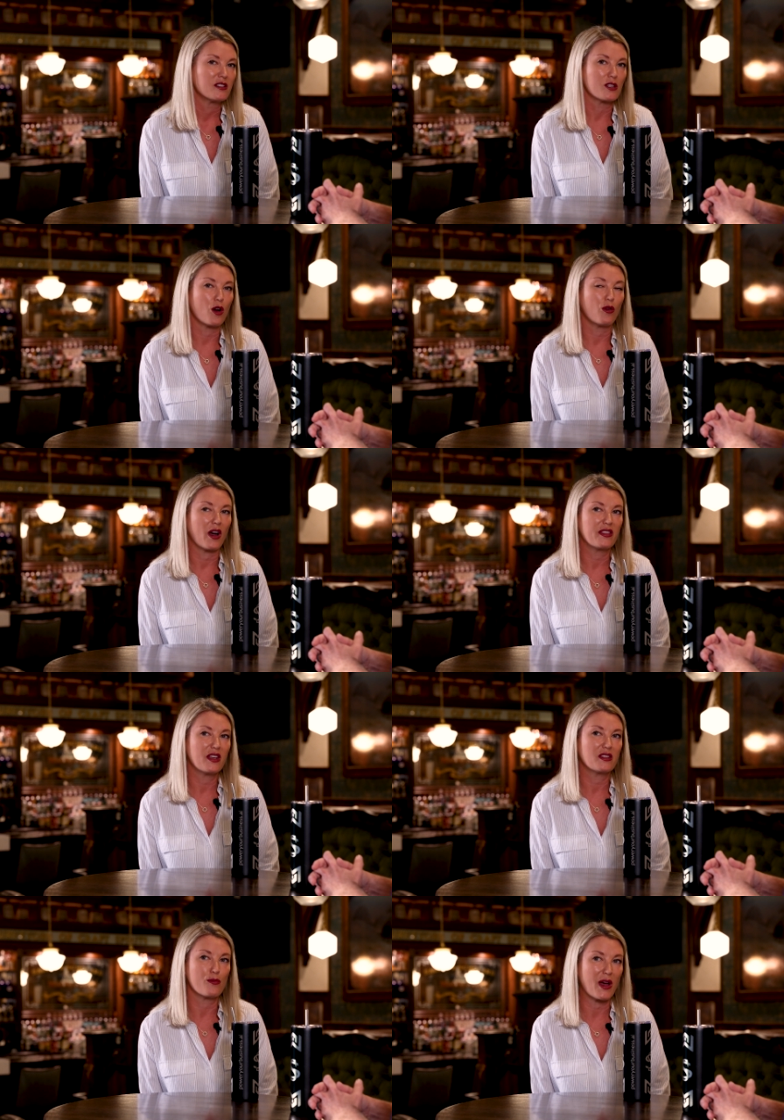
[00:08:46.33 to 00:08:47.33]
So I
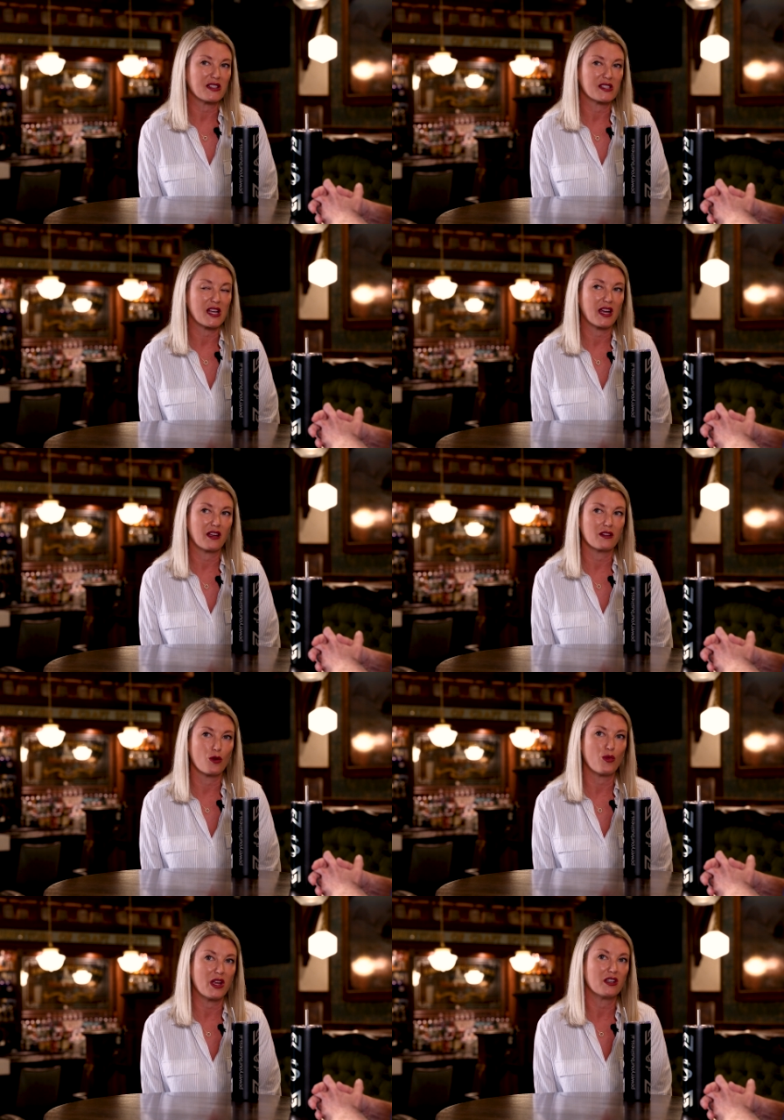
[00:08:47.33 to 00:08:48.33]
think the best thing
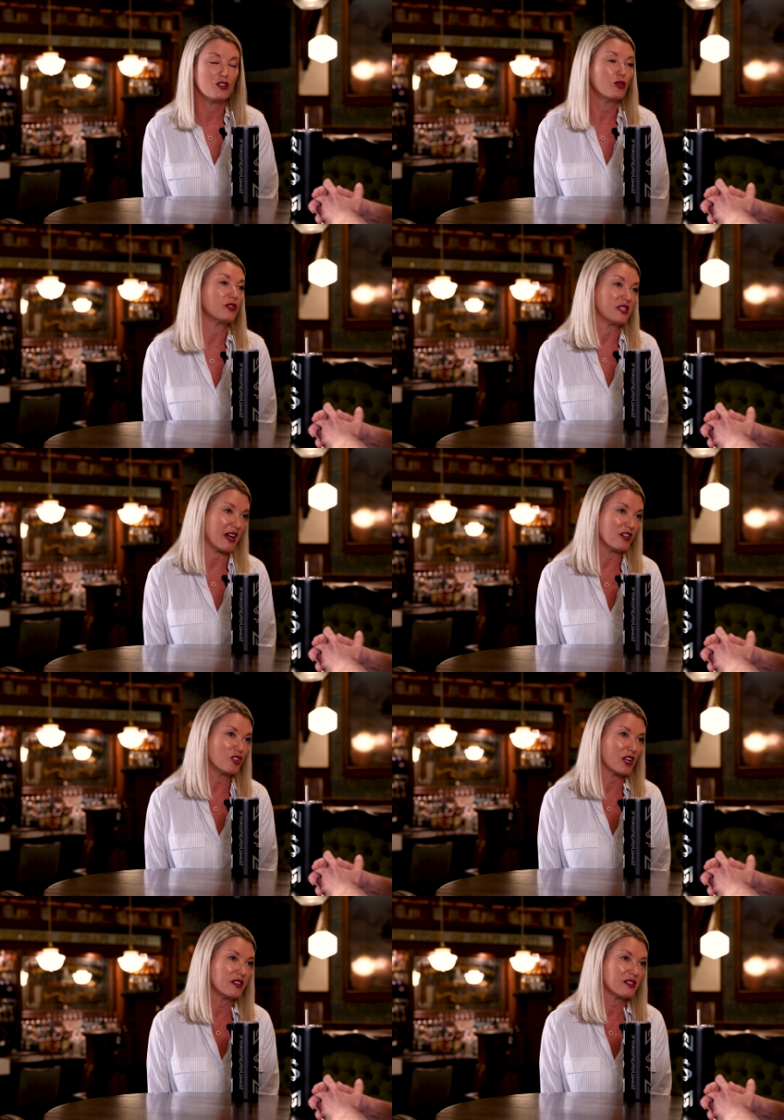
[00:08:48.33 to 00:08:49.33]
that we can do as
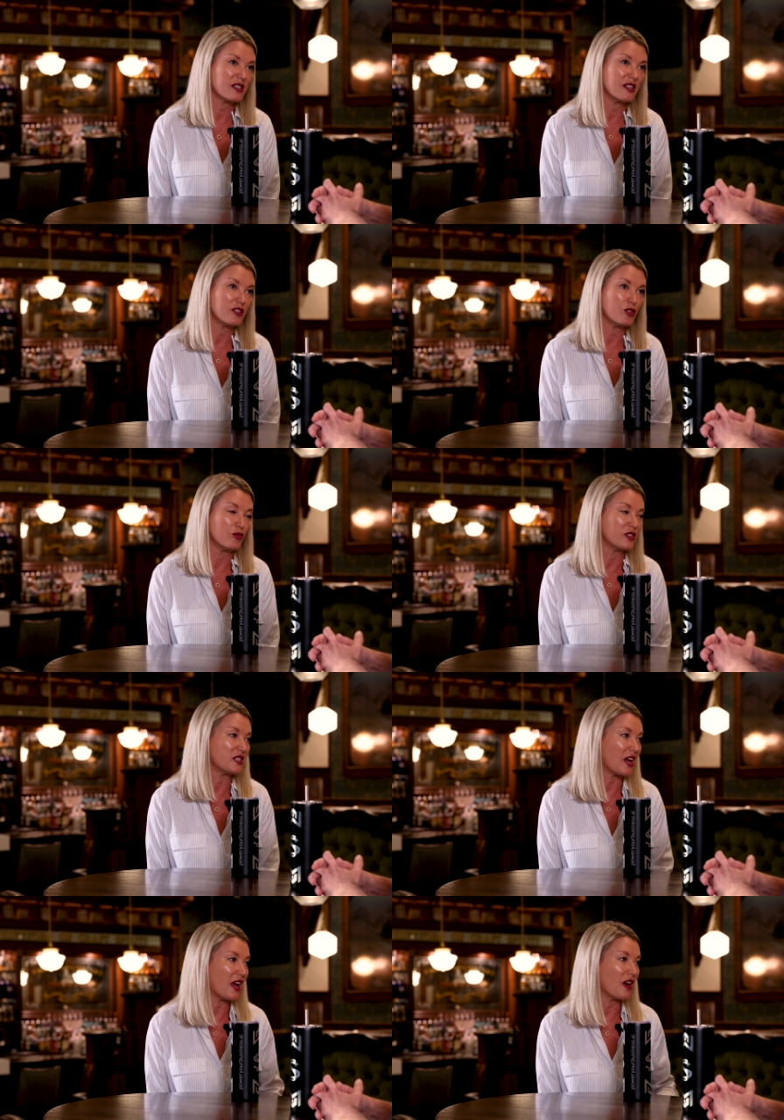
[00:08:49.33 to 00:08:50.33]
agents is to
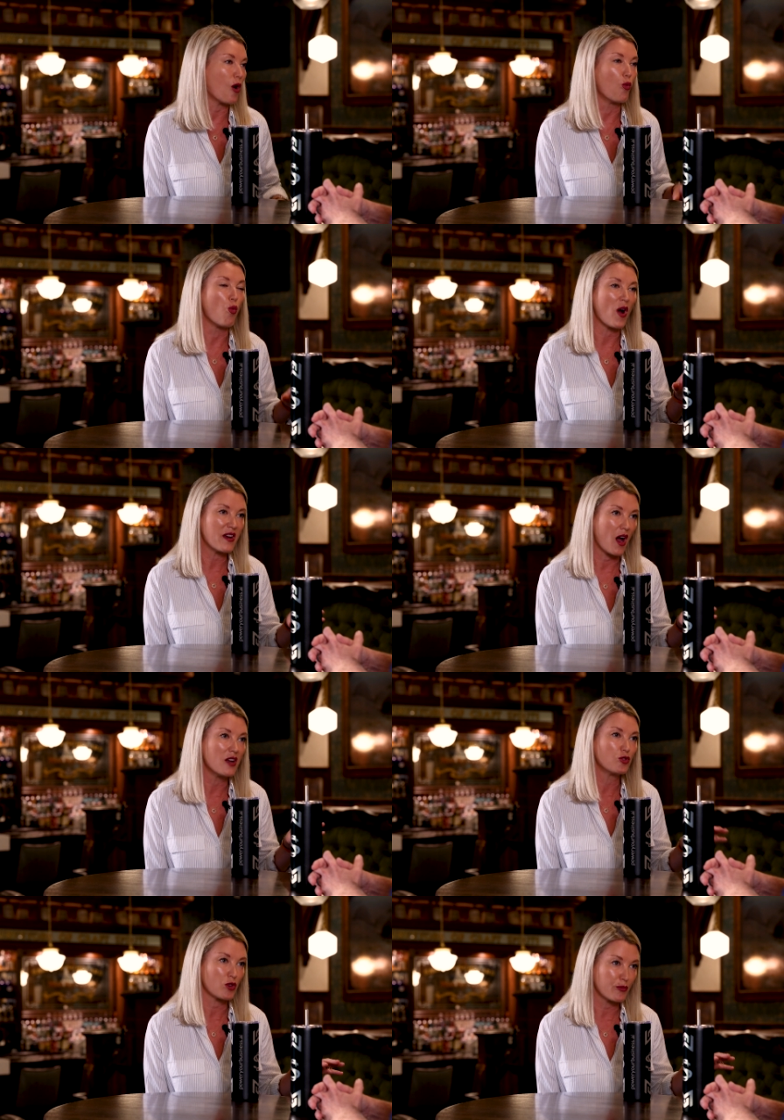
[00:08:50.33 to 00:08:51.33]
stay
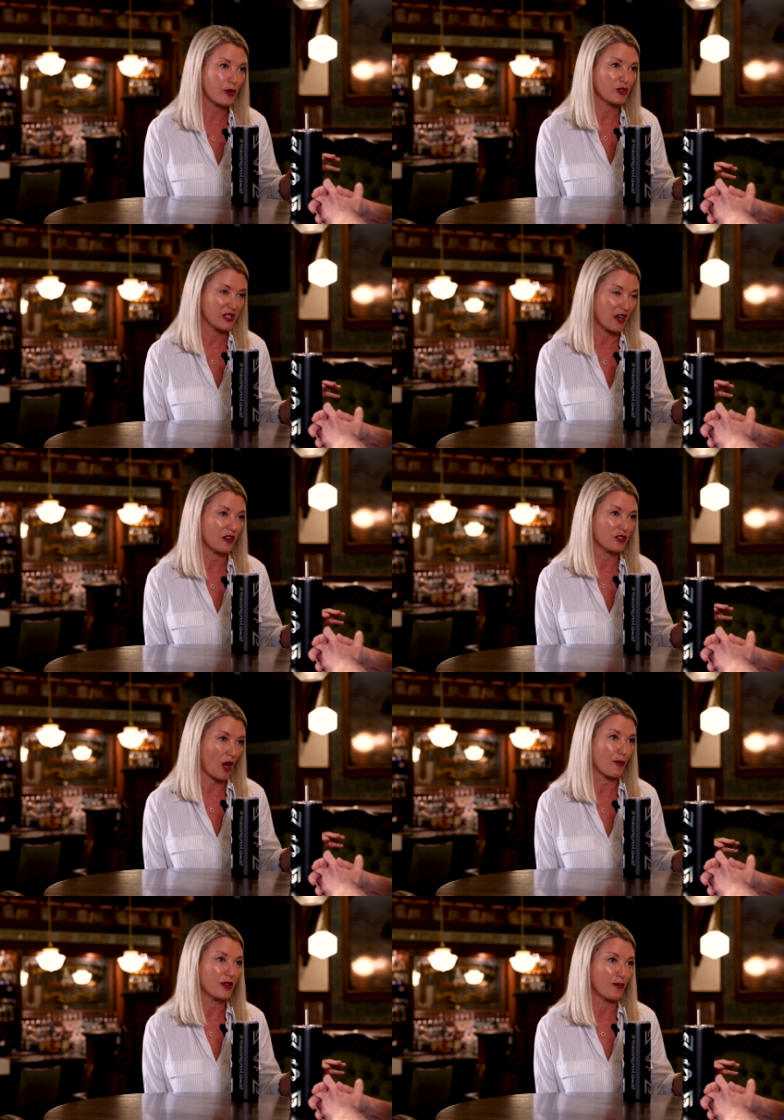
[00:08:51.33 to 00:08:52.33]
100% on
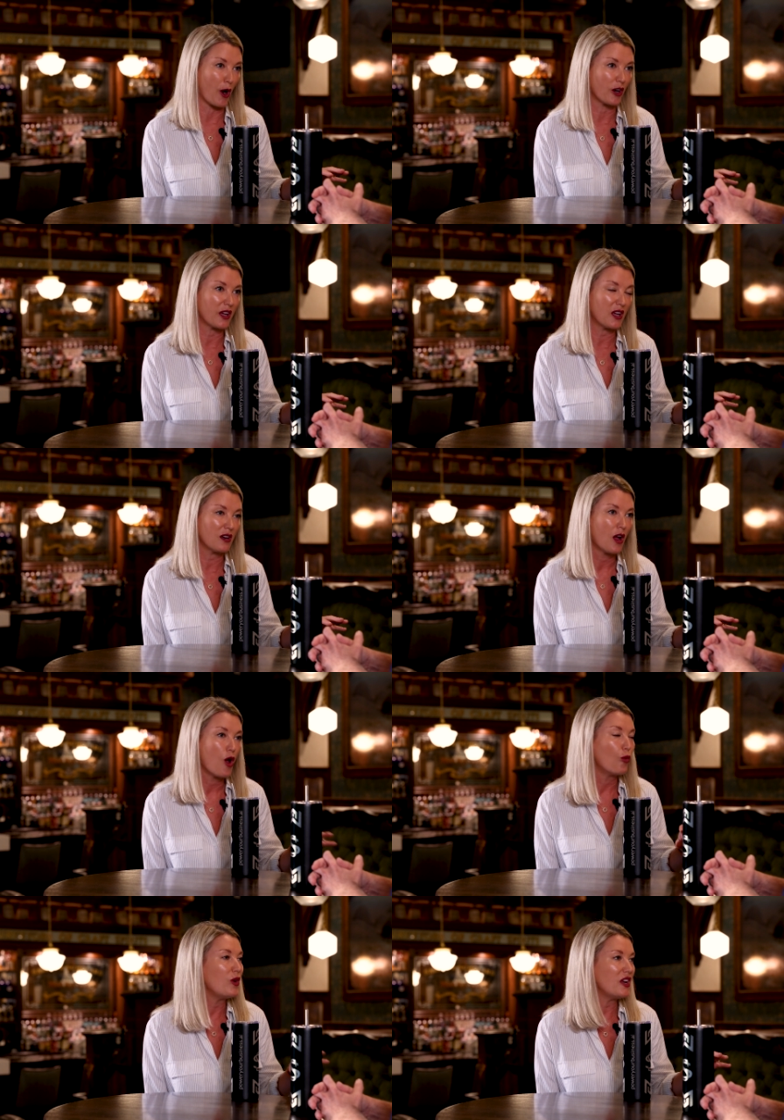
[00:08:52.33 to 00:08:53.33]
top of the market.
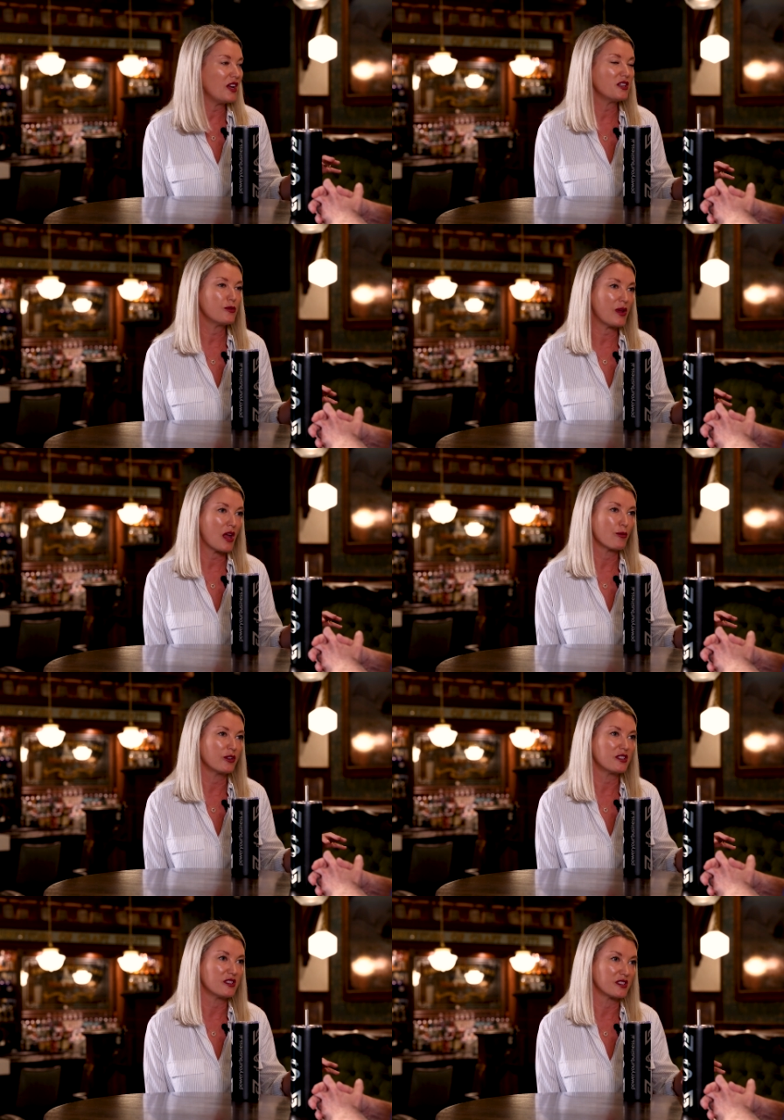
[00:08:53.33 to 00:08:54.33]
Yep. We need to be
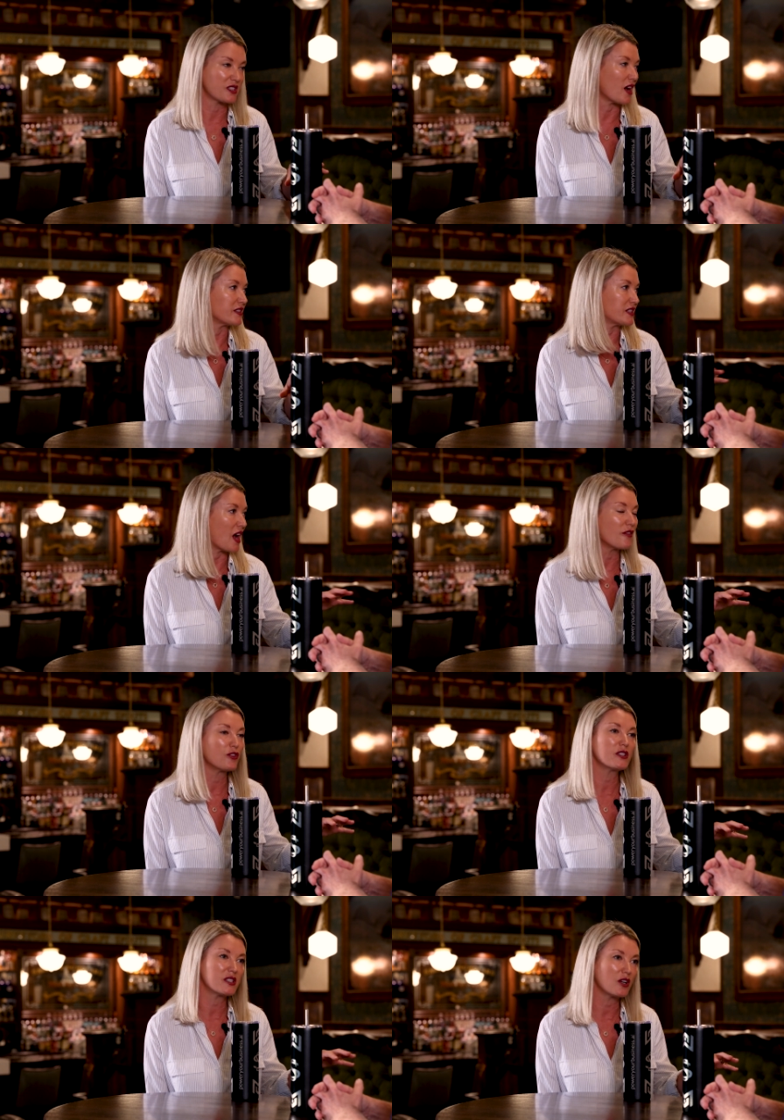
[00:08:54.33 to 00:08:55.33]
able to discuss
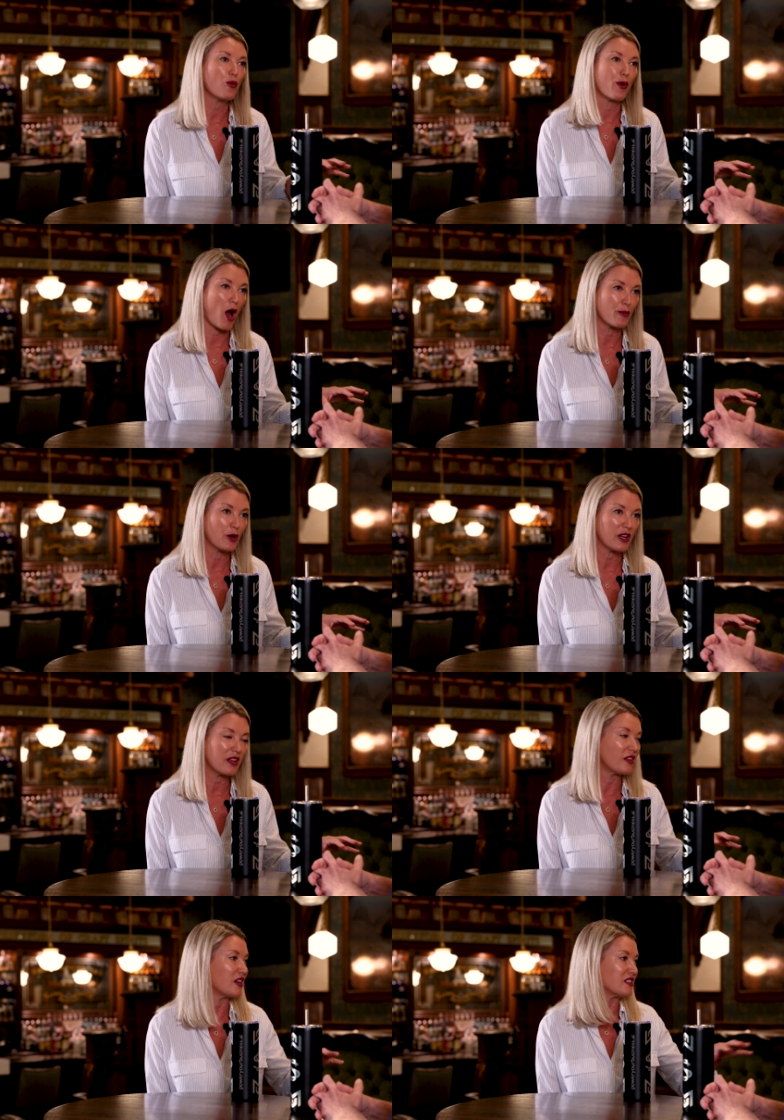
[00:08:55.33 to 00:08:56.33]
every single
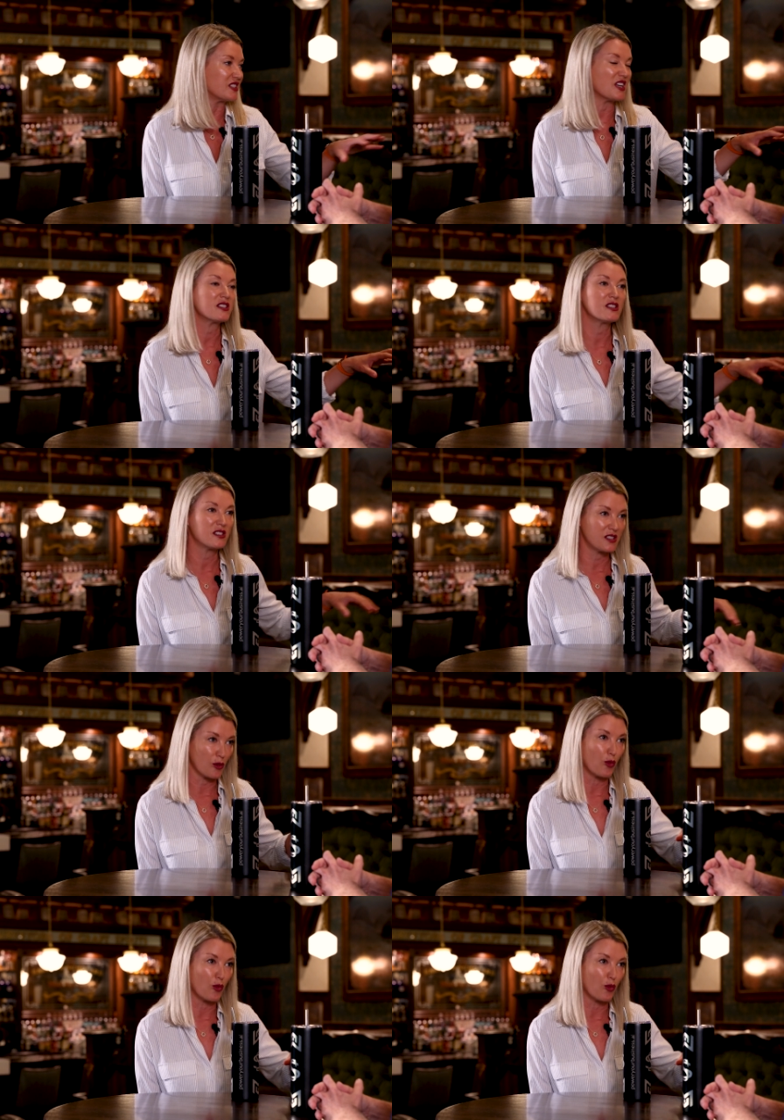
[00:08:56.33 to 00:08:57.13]
property that exists